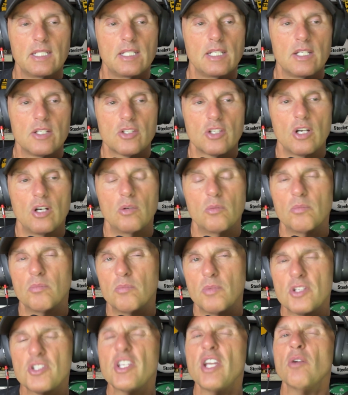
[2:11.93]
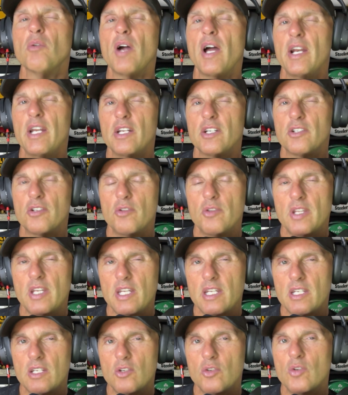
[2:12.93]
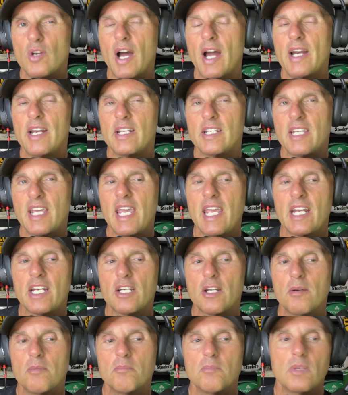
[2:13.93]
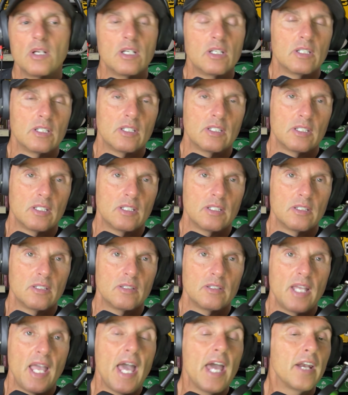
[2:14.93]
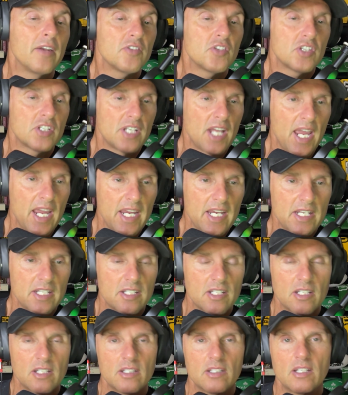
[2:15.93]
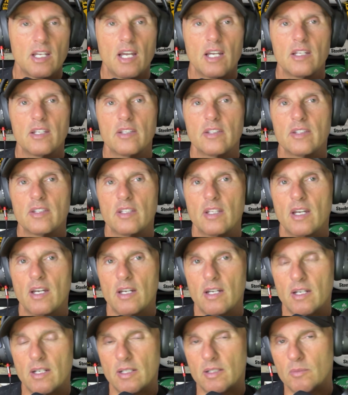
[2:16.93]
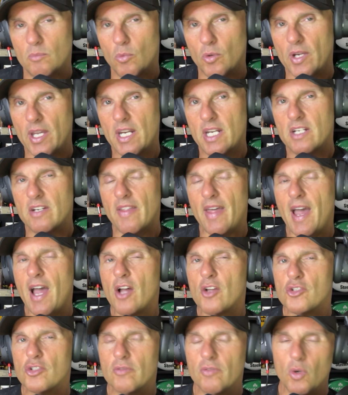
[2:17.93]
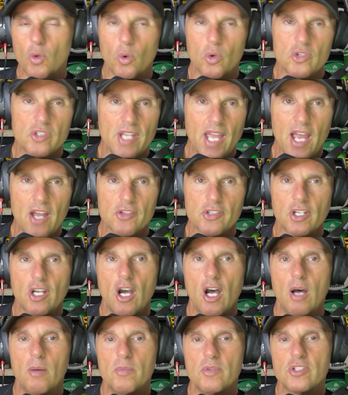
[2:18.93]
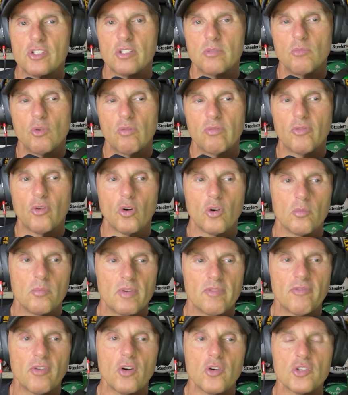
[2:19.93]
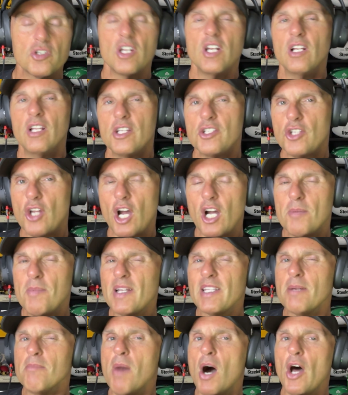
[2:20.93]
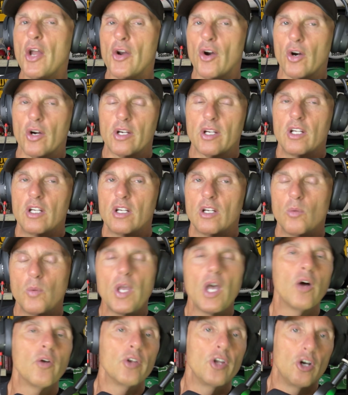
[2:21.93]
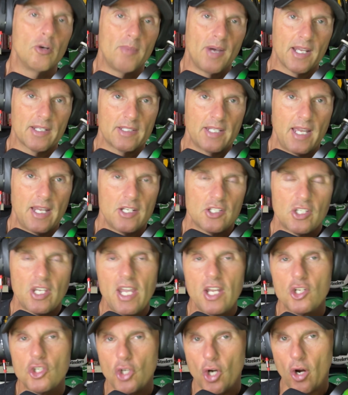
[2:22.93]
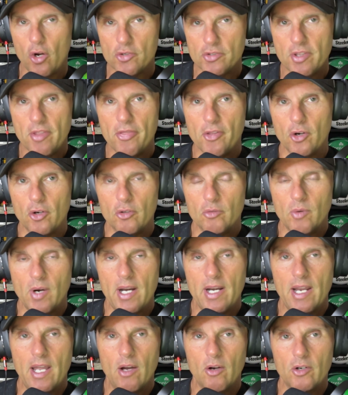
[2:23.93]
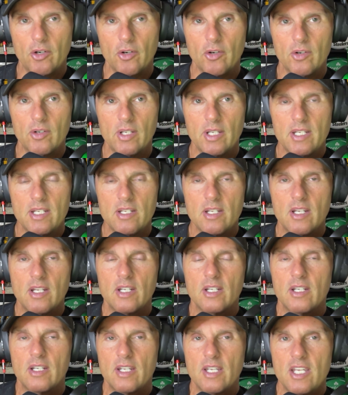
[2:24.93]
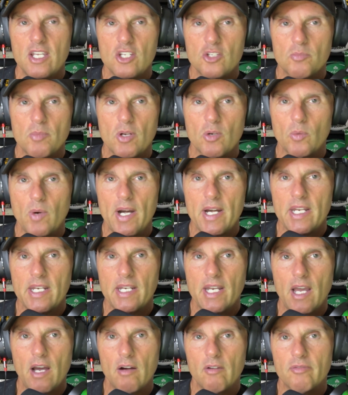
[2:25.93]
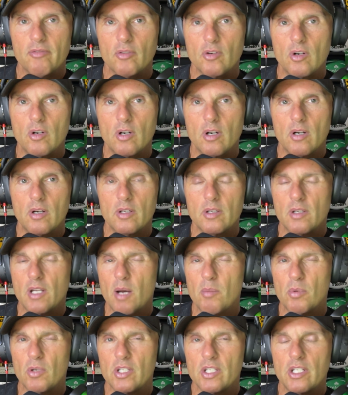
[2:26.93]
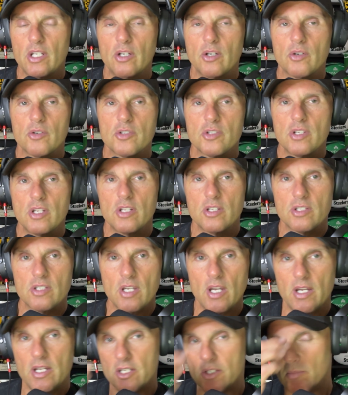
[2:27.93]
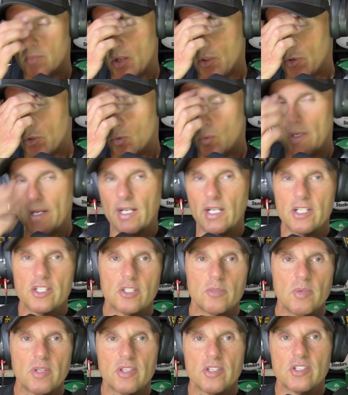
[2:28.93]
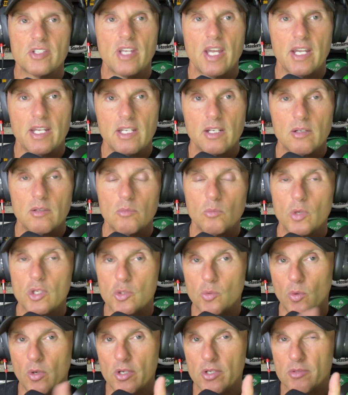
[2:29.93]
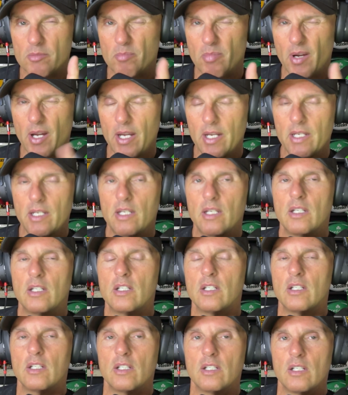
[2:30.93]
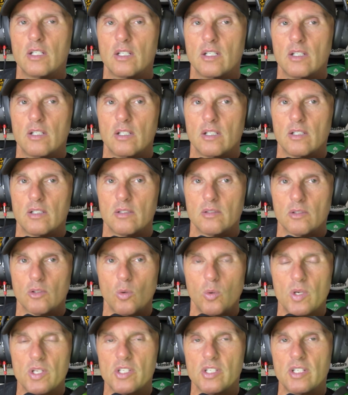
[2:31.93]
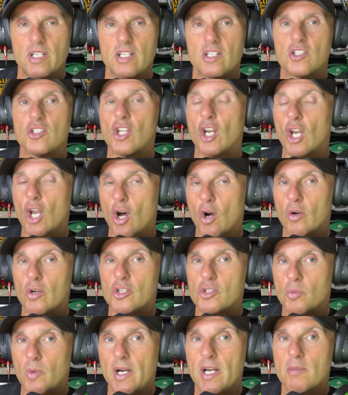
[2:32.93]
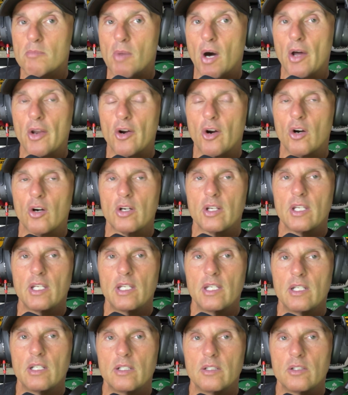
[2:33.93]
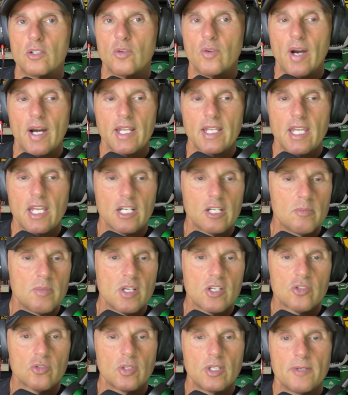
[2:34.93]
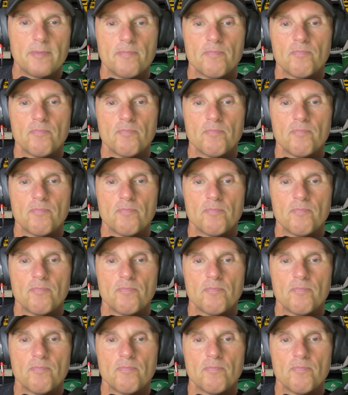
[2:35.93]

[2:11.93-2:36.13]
So let's get right into the United Kingdom head of state. We'll get into the House of Lords, the House of Commons, and move forward. But first, let's talk about the monarch. We all know about that. It's King Charles III right now, currently. He's been reigning now for a couple of years since his mother, Queen Elizabeth II, which was, by coincidence, the longest reigning monarch in United Kingdom history.